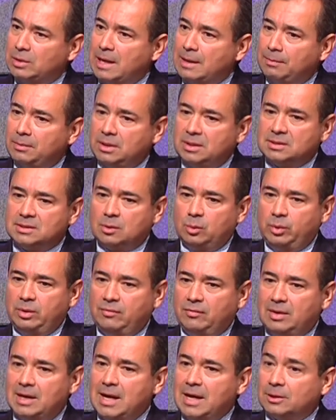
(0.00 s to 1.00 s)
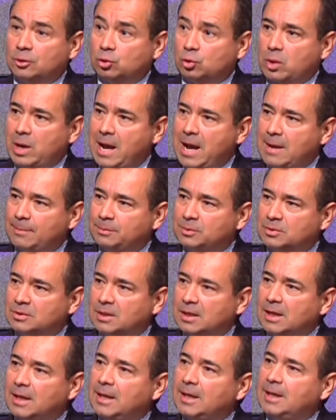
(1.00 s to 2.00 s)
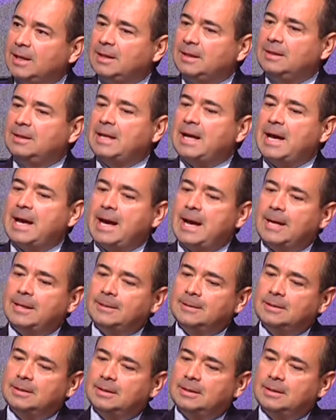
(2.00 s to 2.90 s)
that means that we've got traps that